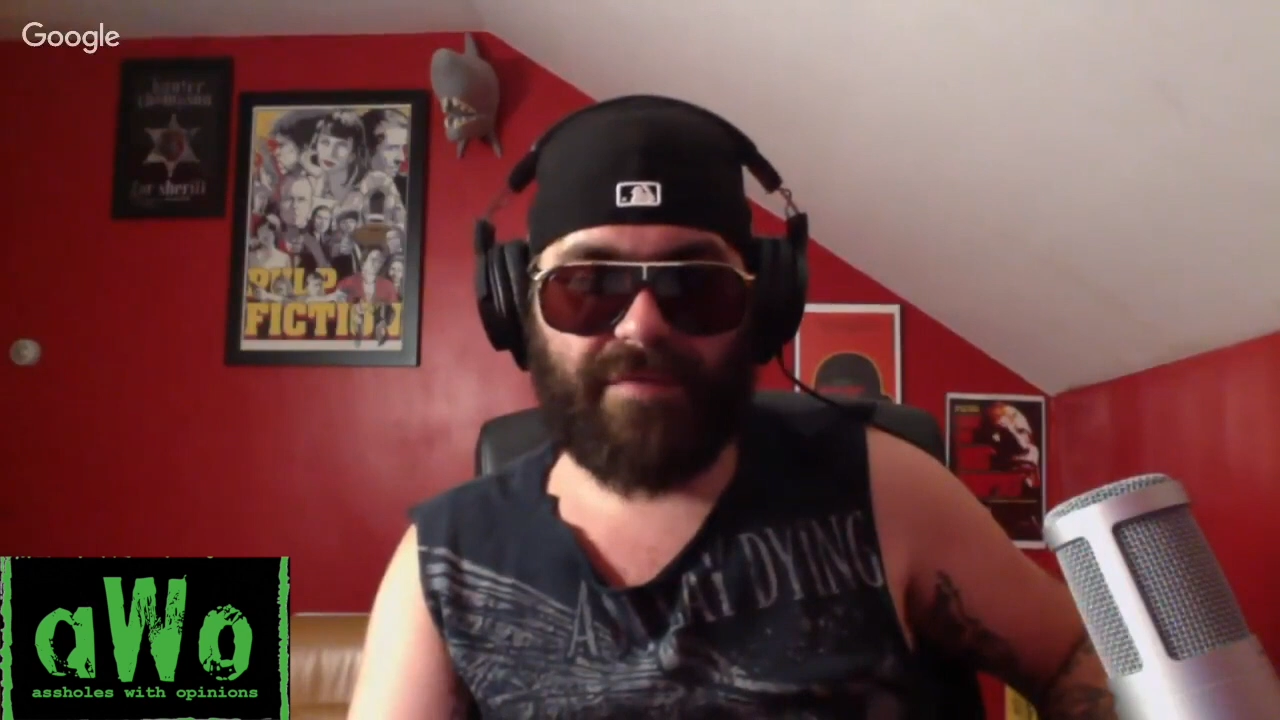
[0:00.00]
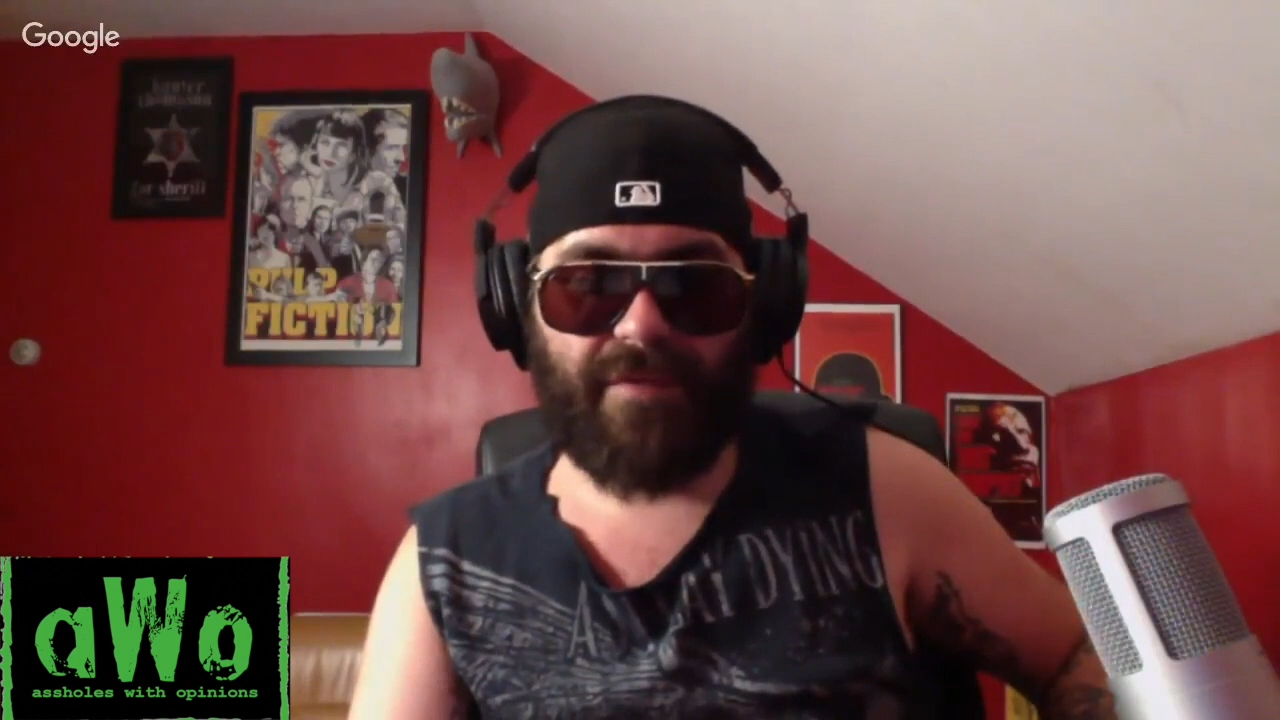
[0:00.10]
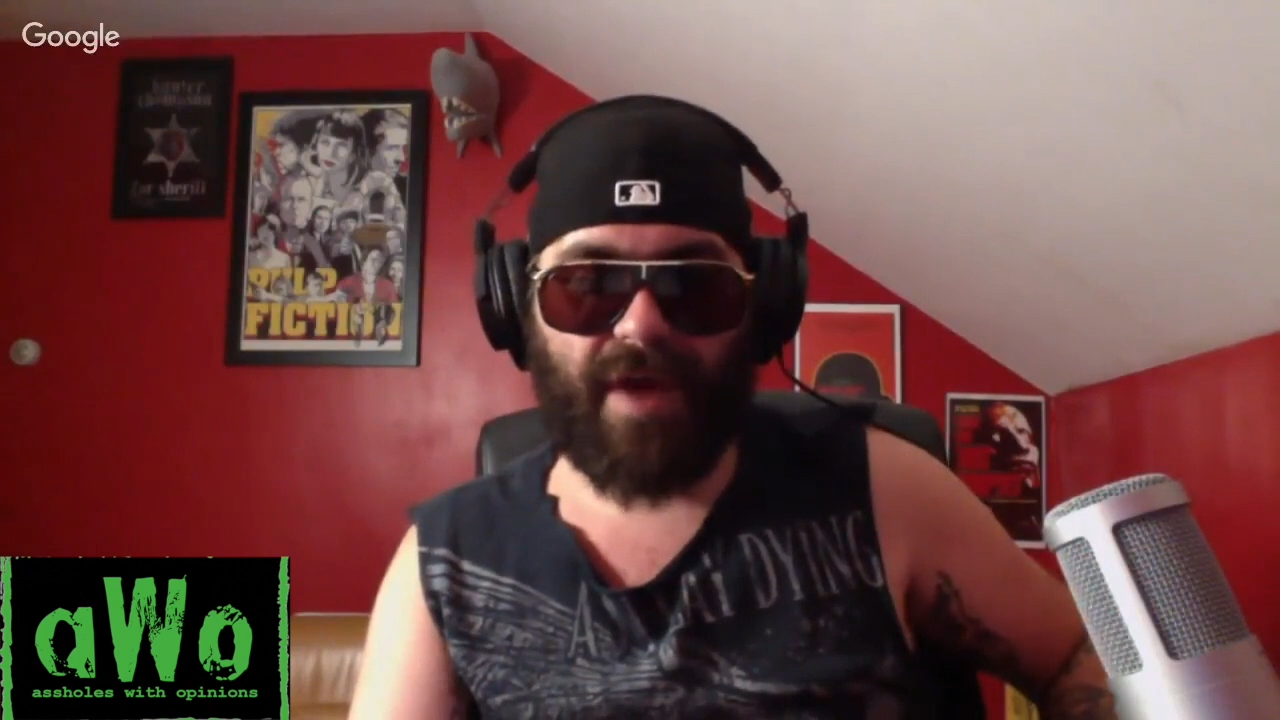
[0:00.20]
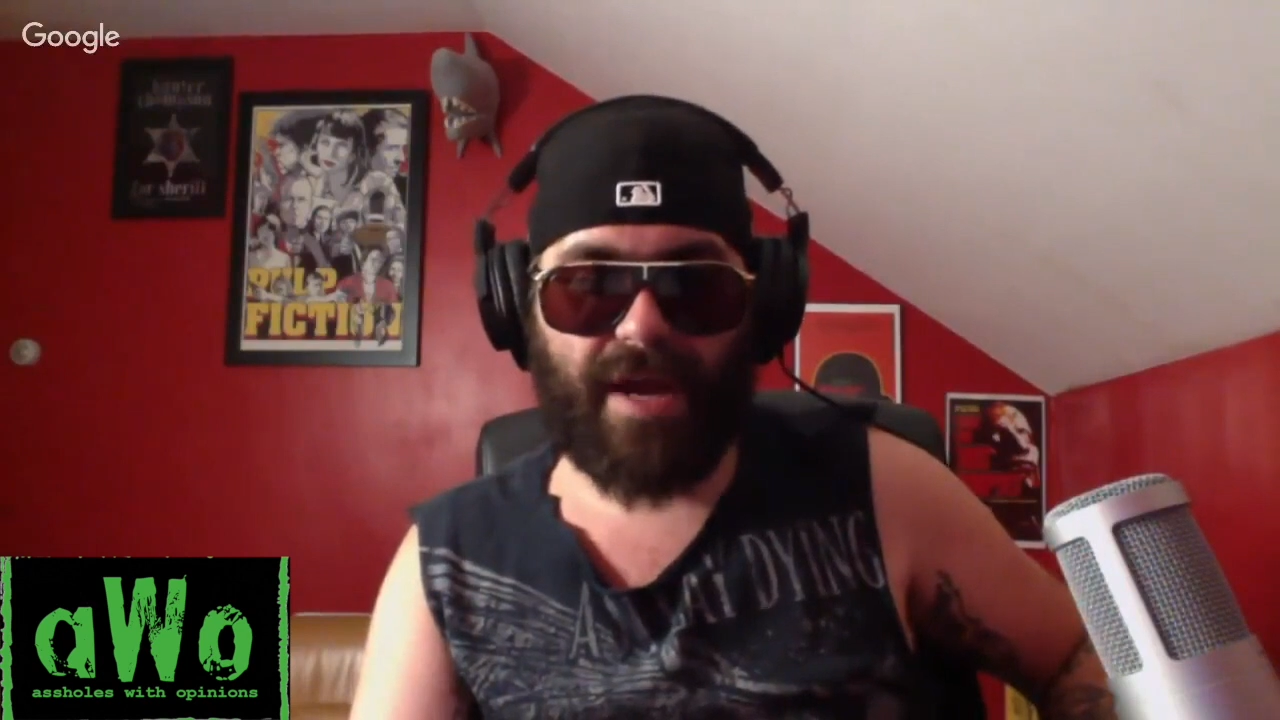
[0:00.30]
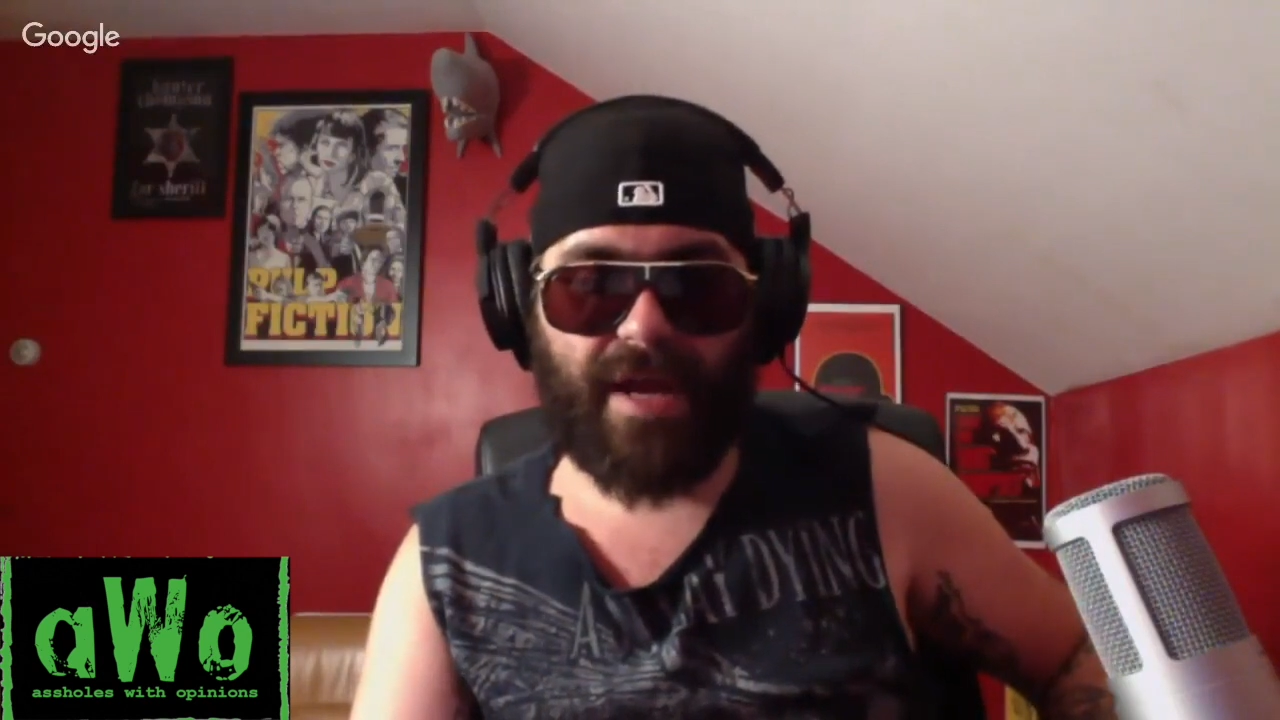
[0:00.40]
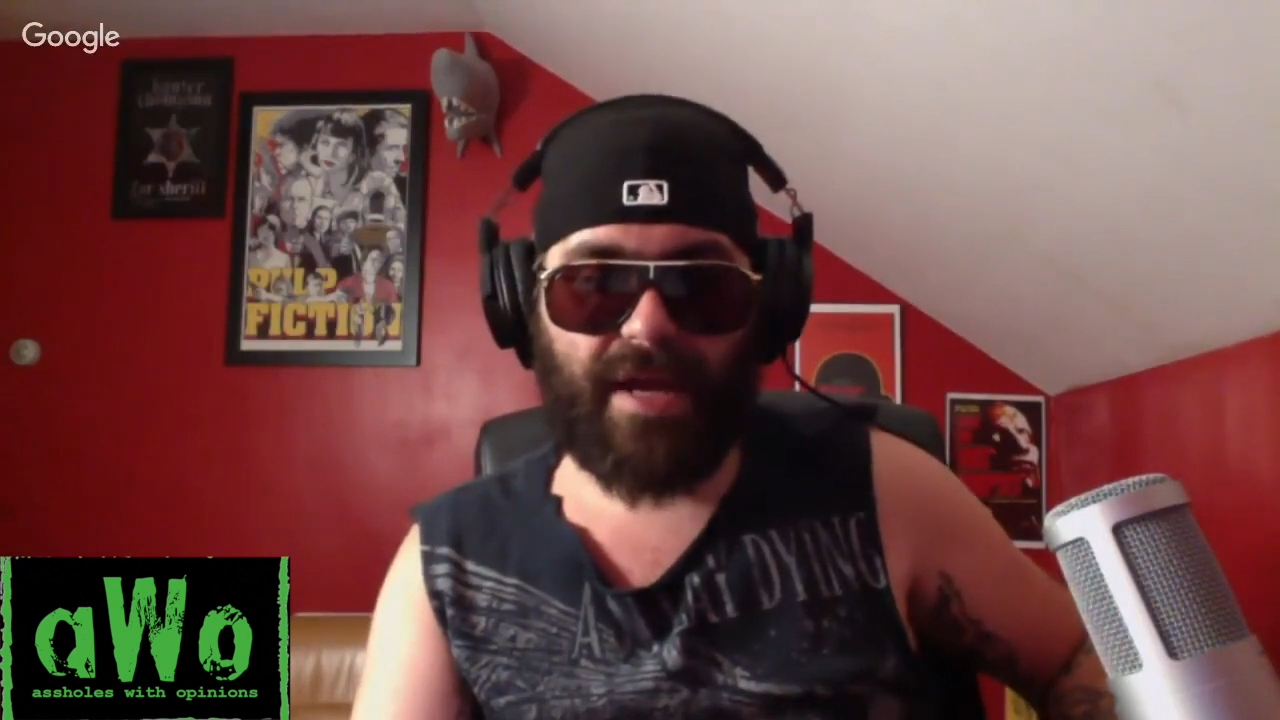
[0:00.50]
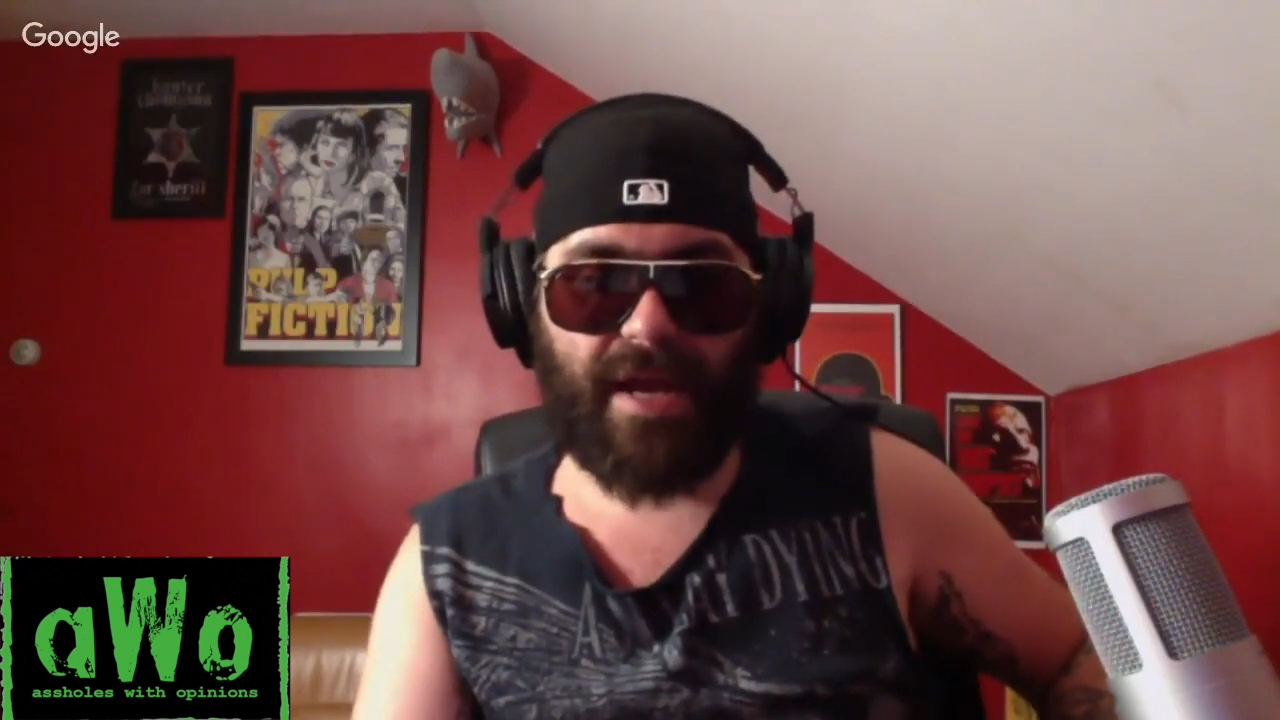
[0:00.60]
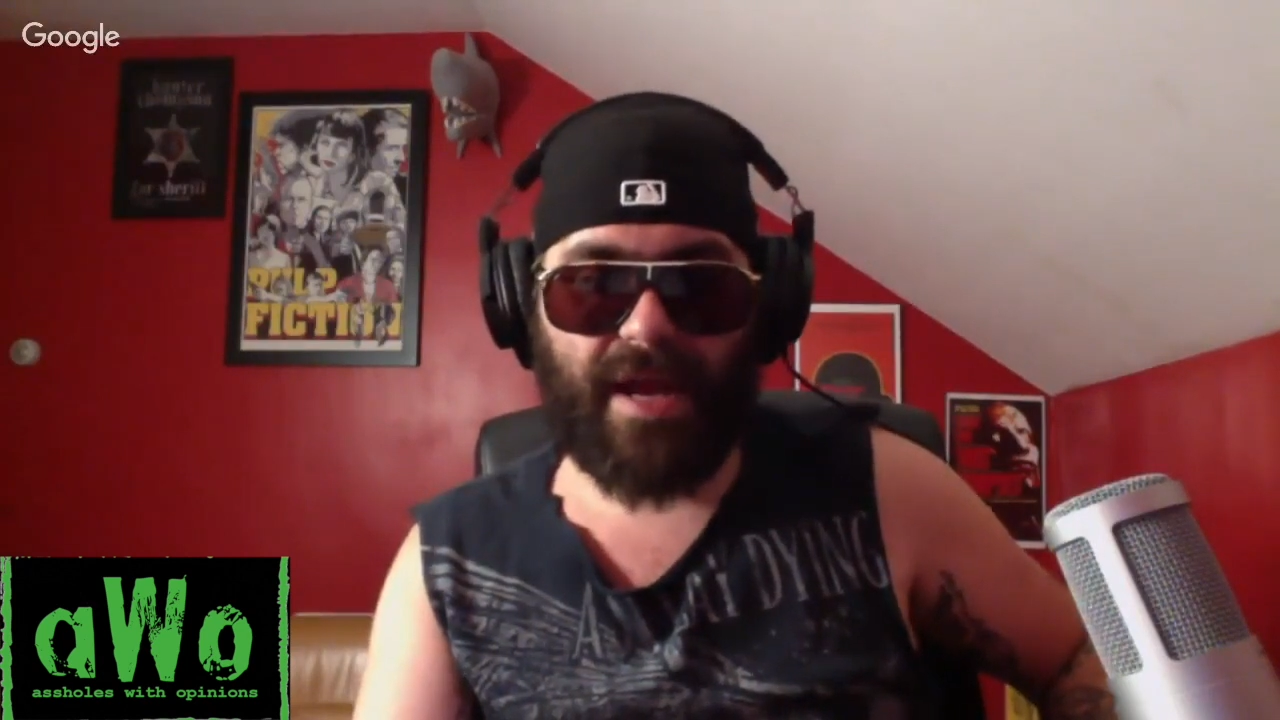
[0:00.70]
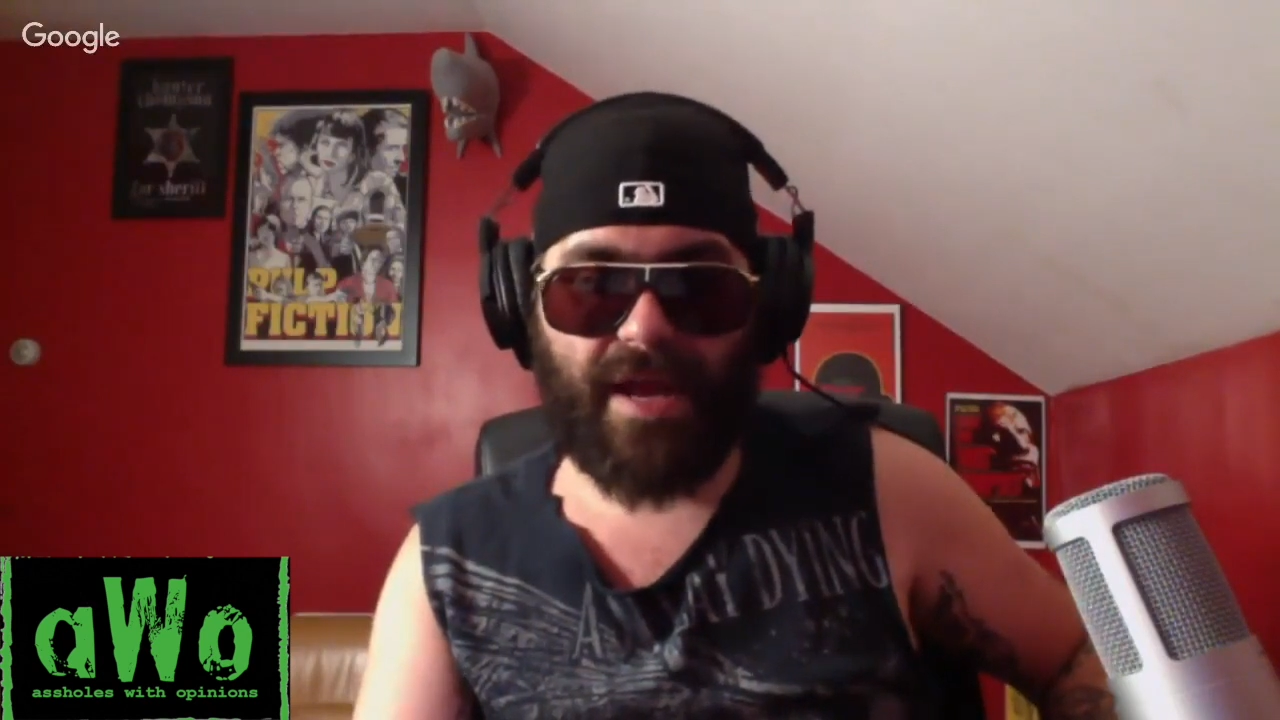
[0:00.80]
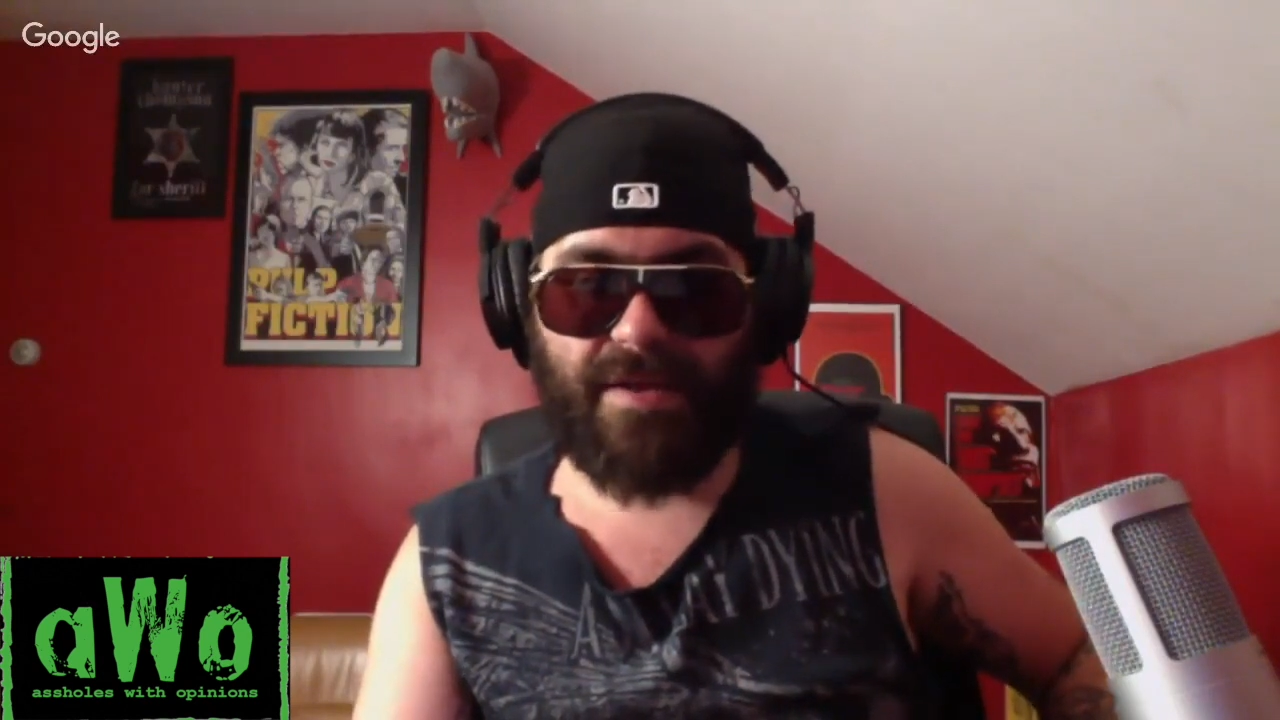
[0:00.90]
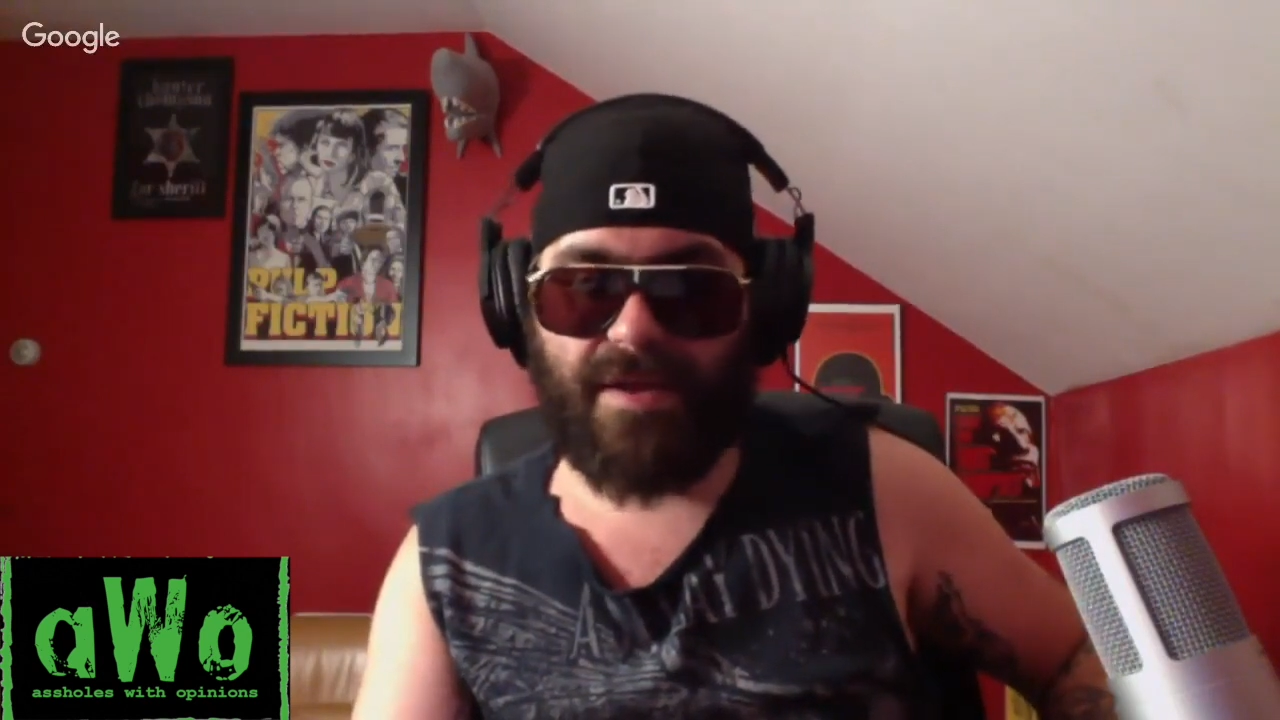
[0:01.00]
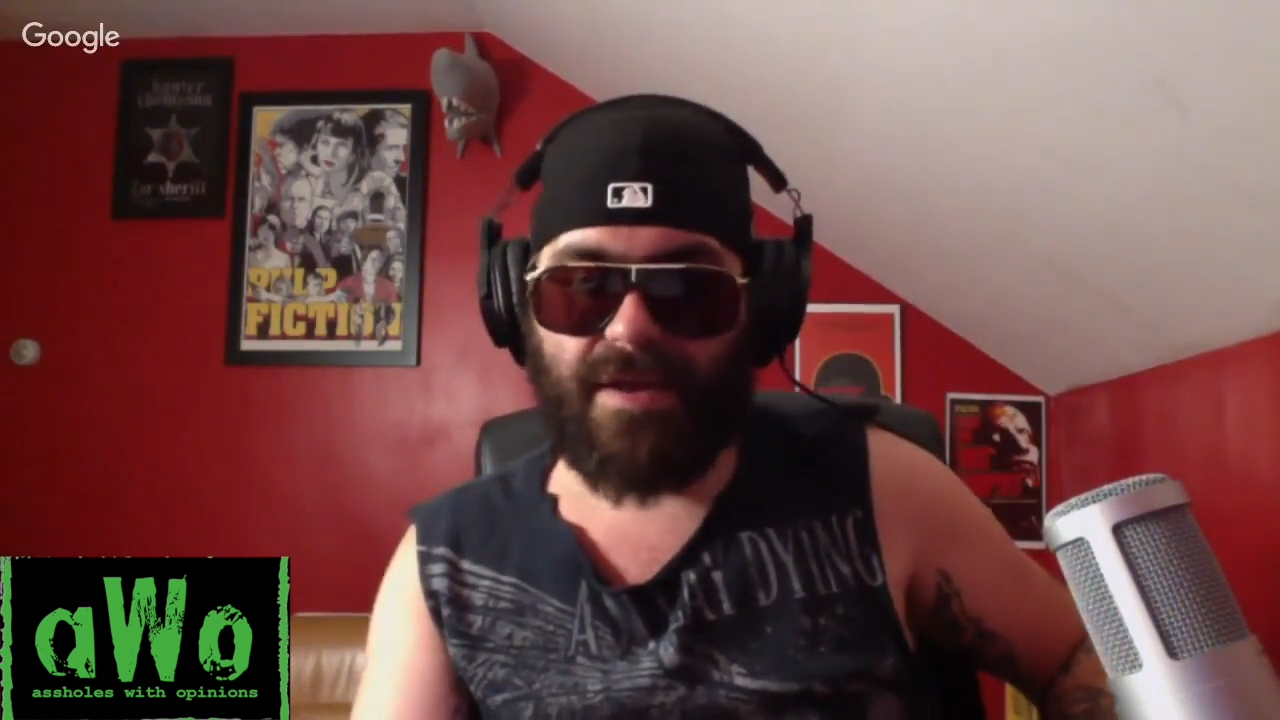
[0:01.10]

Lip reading: Friday, and